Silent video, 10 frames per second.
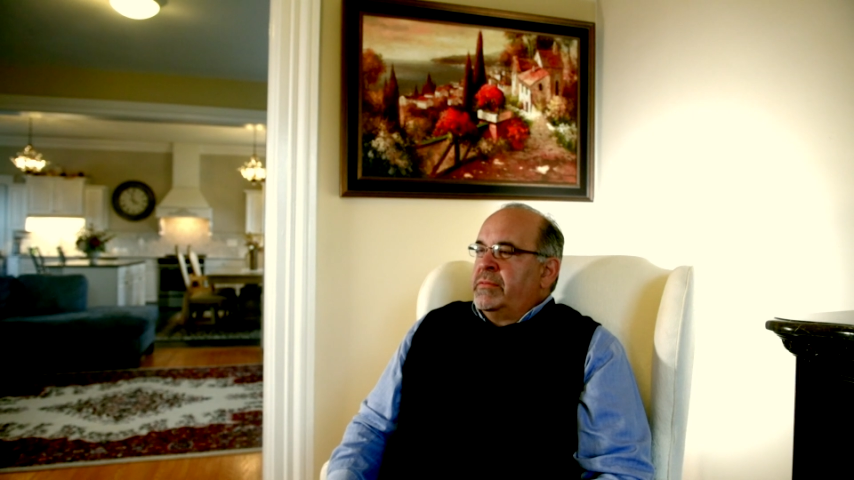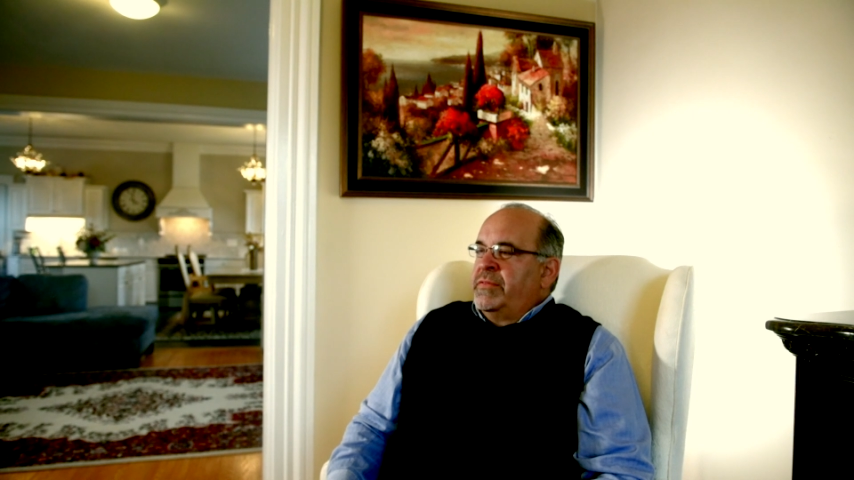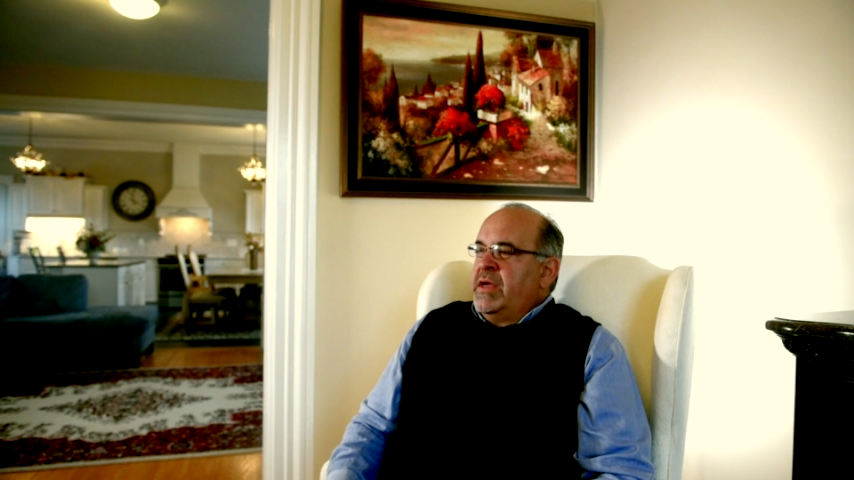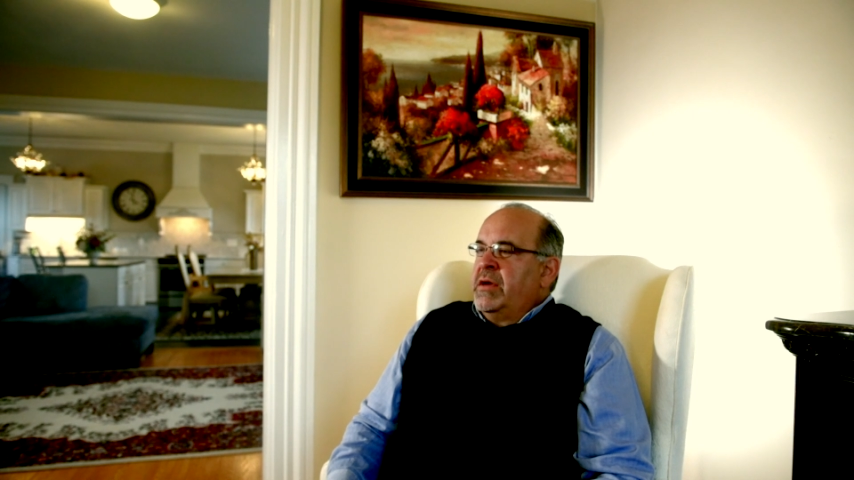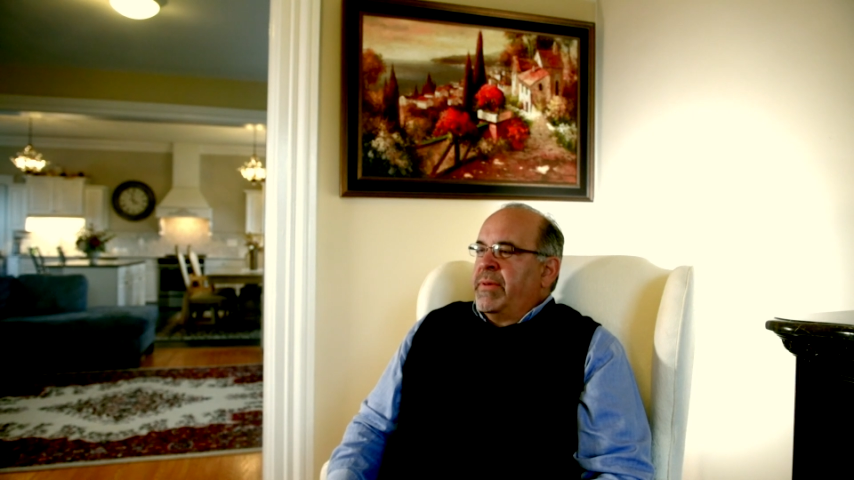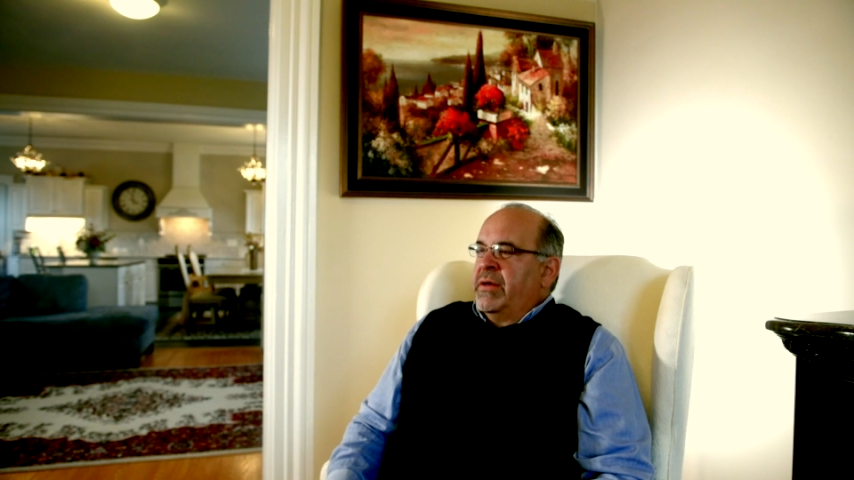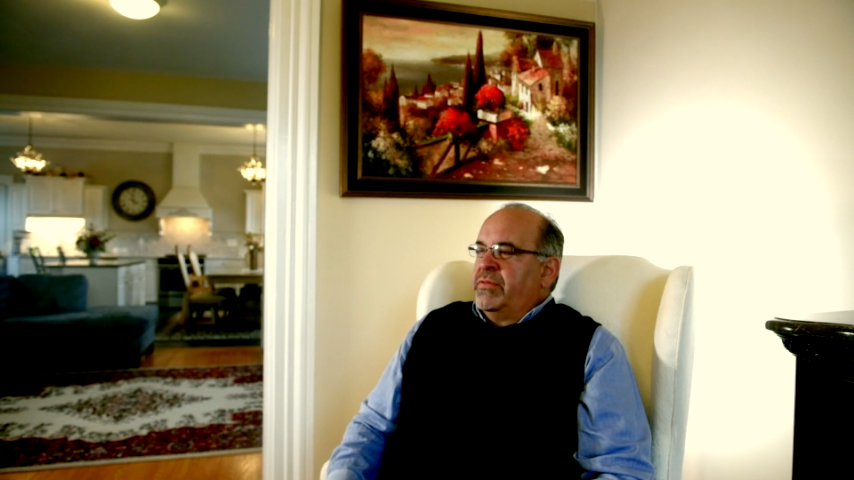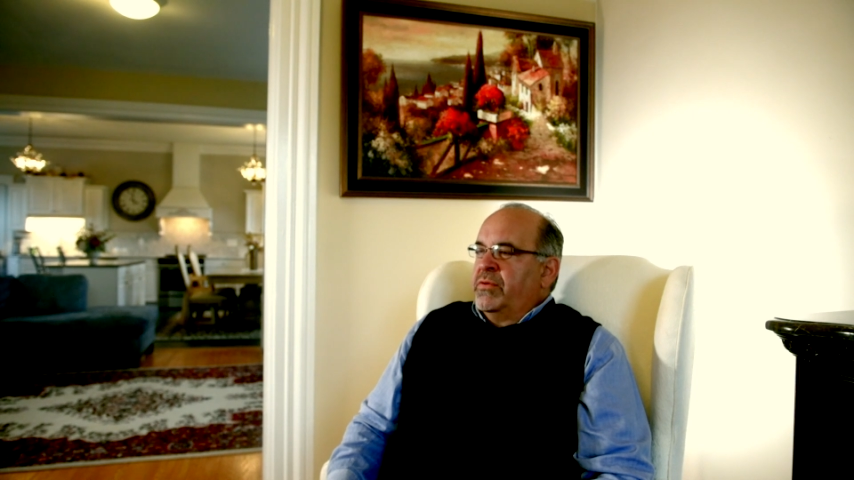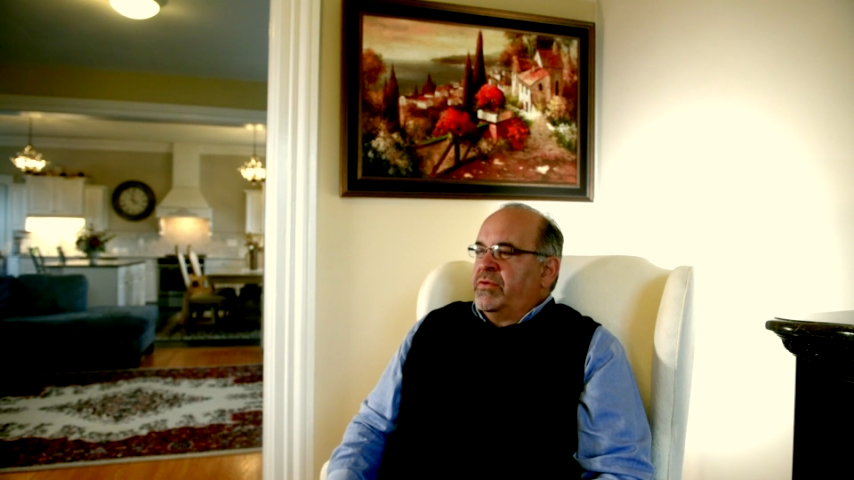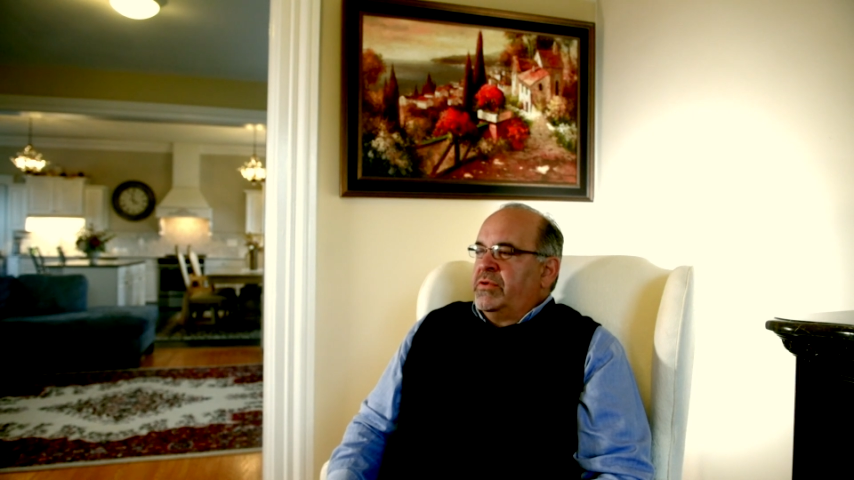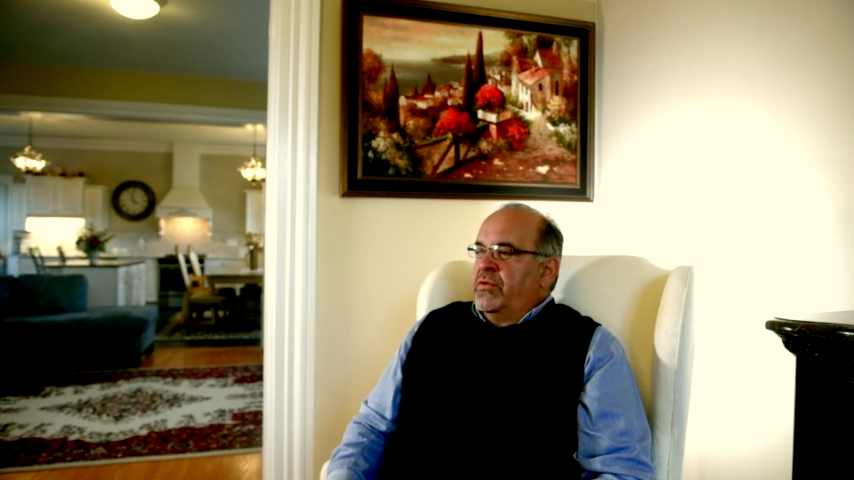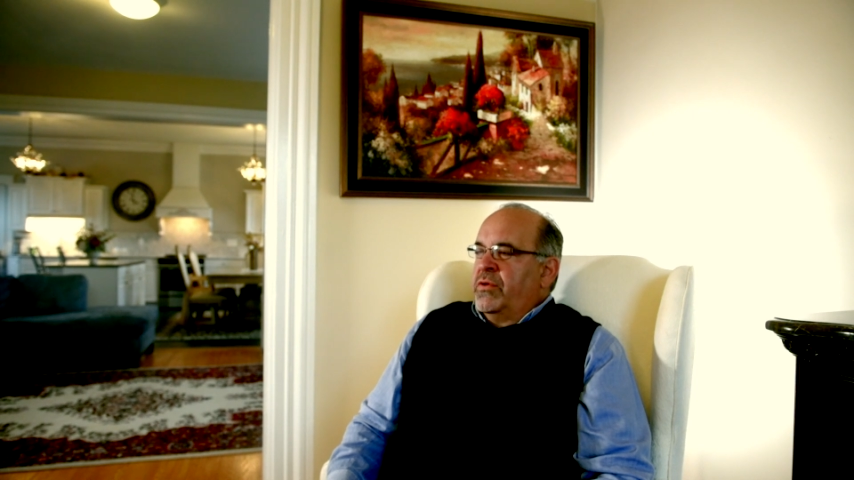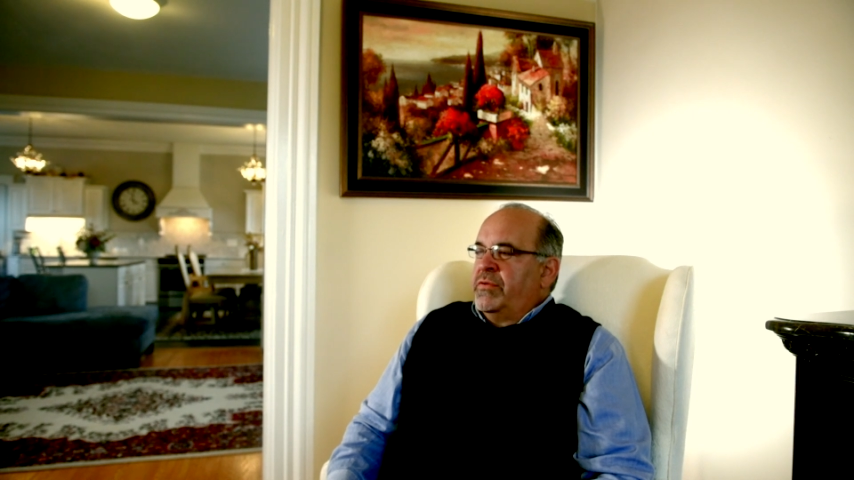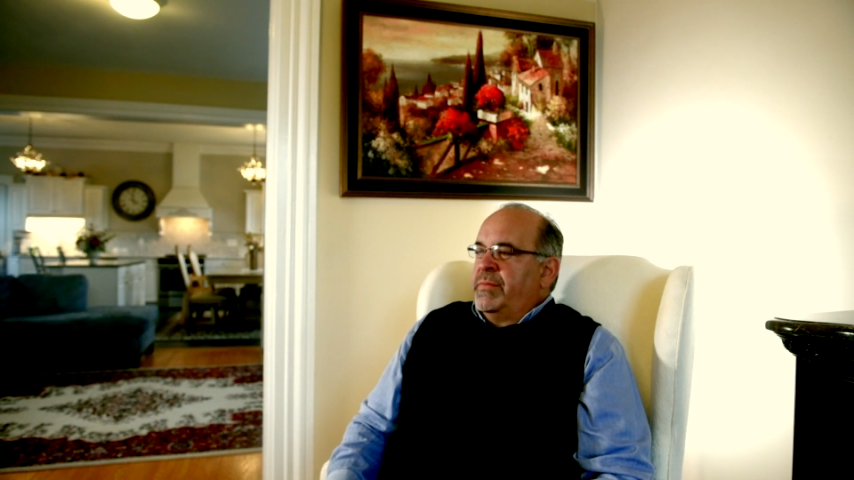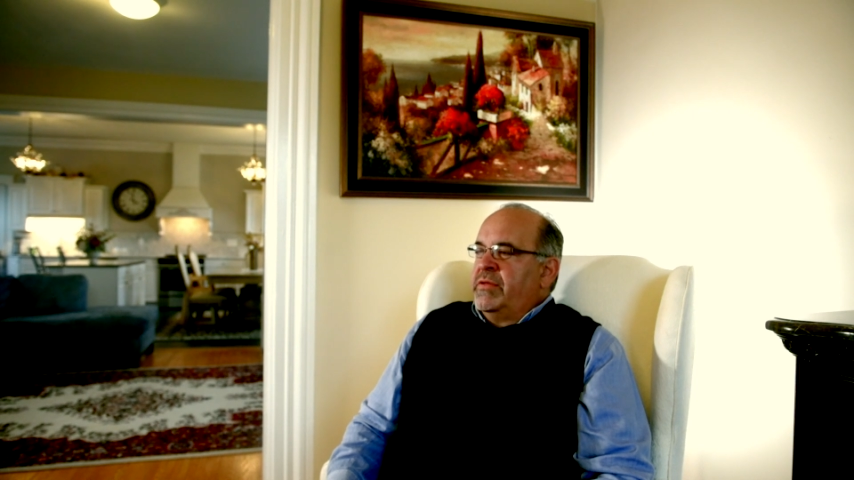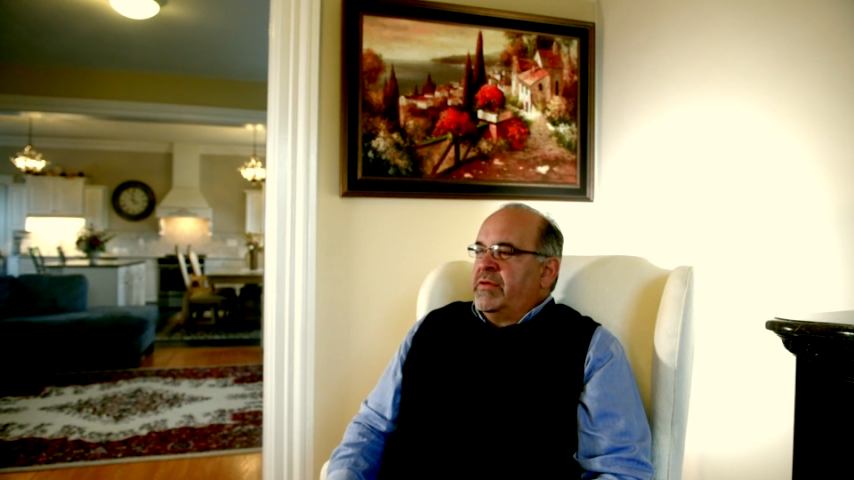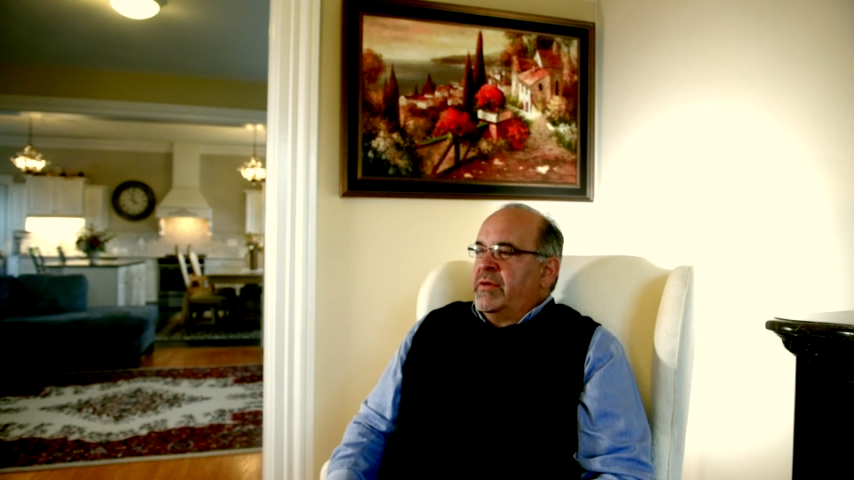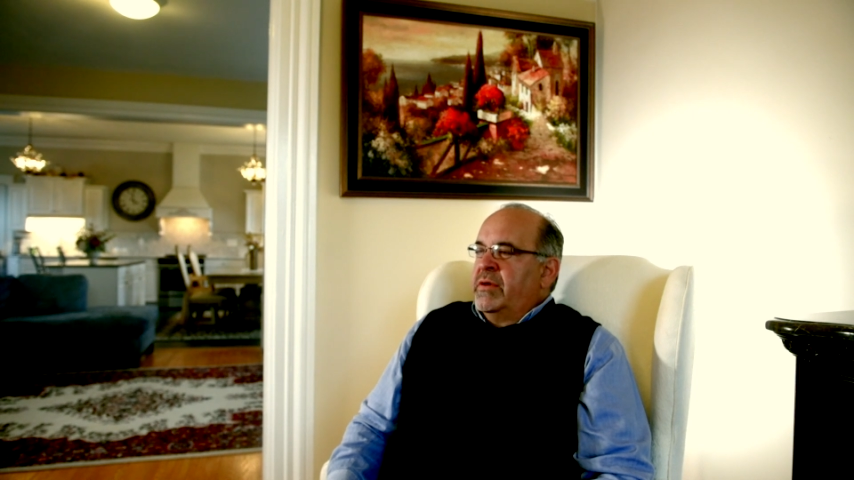think about those endorsements